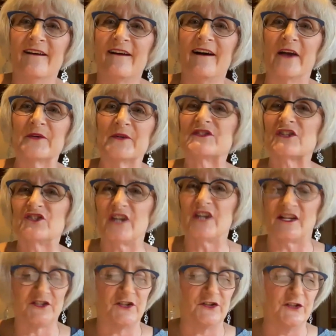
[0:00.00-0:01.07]
I would
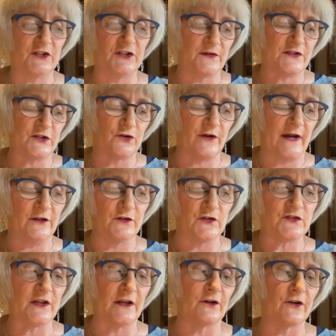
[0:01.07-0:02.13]
suggest you do. It's a great
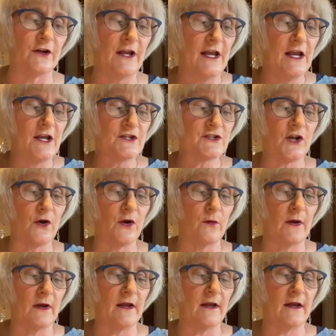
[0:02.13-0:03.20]
newsletter. So
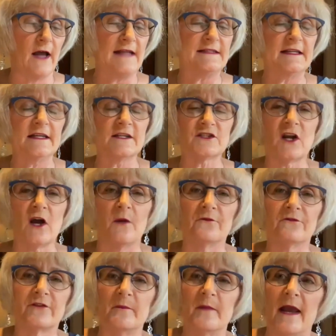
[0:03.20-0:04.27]
ideas come
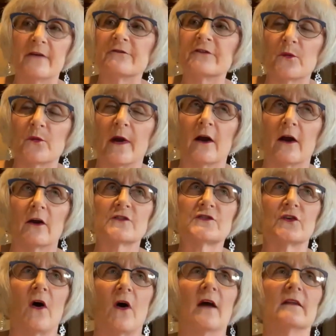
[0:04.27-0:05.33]
from everywhere.
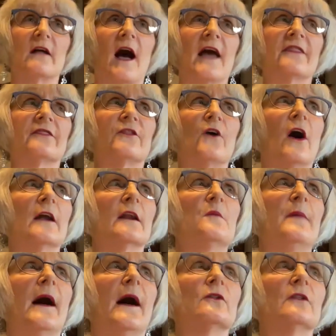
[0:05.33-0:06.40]
So I thought
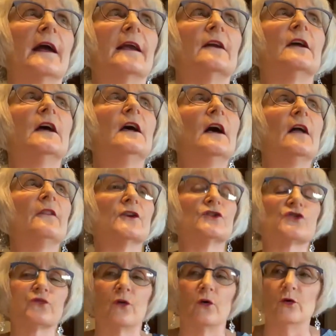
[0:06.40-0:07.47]
about like the
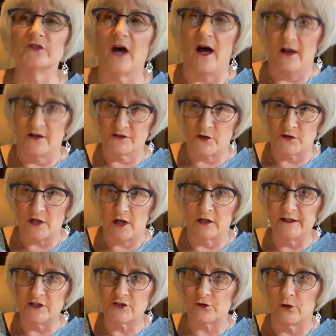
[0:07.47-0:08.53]
troll dolls, those
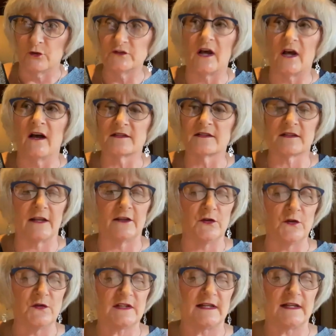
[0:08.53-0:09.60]
ugly troll dolls that I
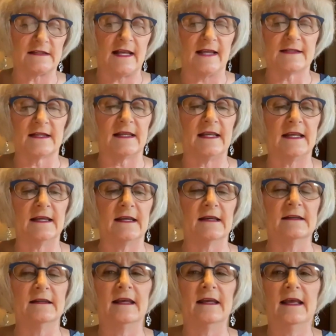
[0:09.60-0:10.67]
used as, as a
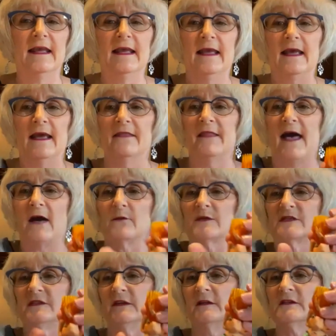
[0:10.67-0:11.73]
kid. And that
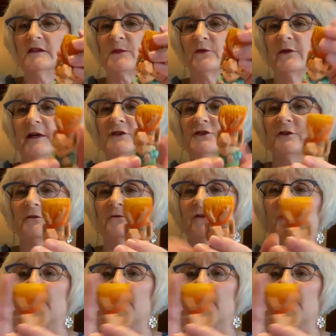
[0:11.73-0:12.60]
was the inspiration for